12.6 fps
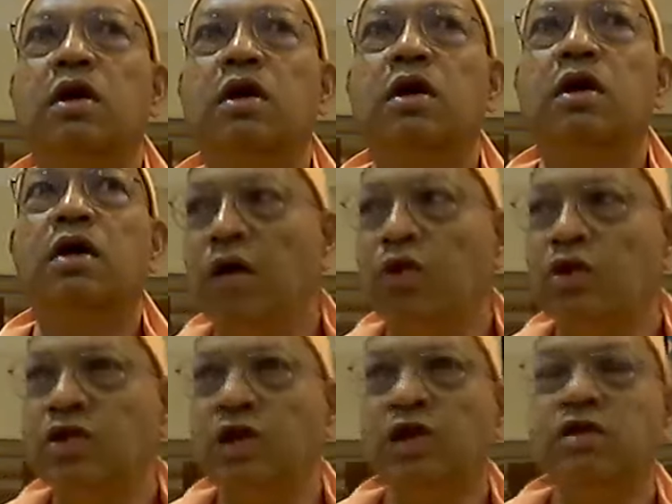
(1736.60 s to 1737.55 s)
Hey,
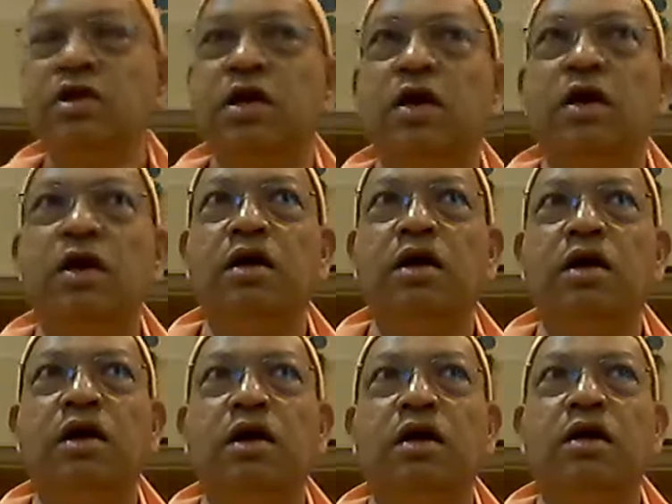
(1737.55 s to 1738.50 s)
what's this?
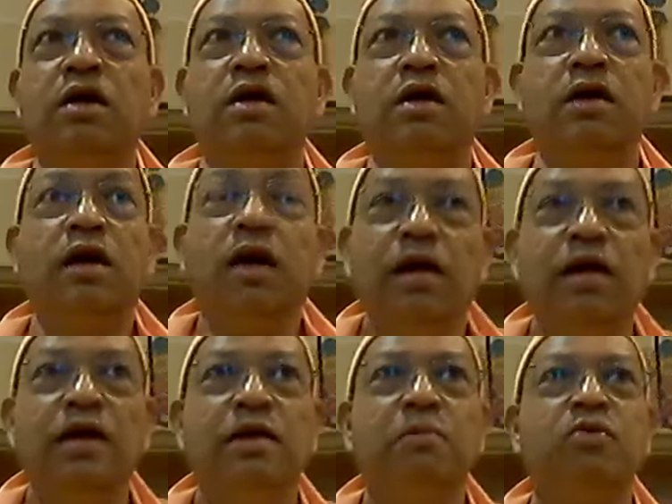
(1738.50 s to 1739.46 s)
He
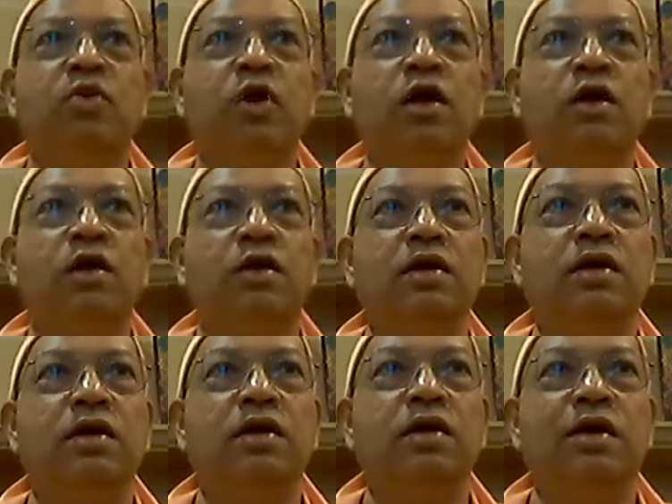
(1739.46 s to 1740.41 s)
keeps quiet.
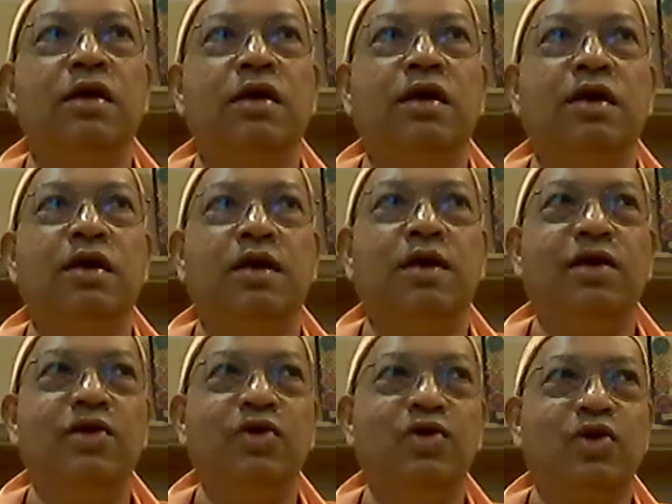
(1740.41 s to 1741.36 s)

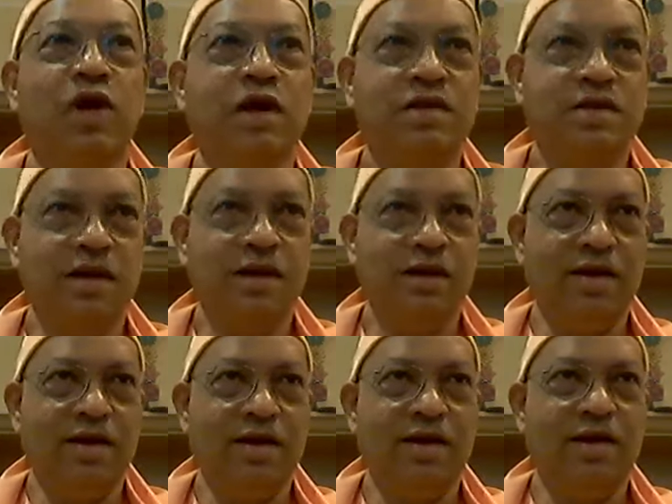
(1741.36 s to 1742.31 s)
You
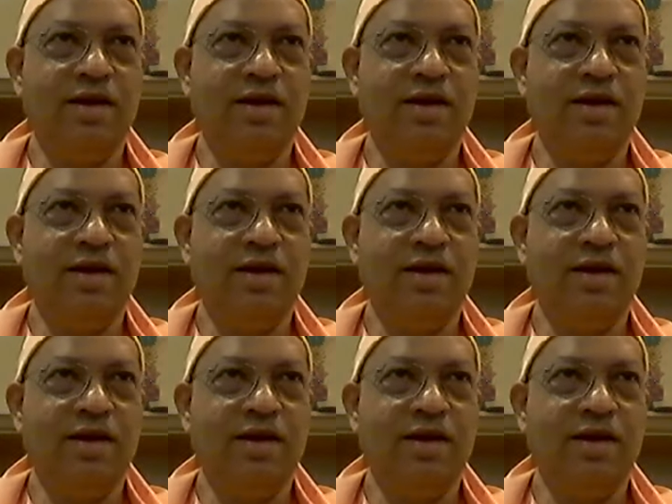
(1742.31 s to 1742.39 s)
rascal.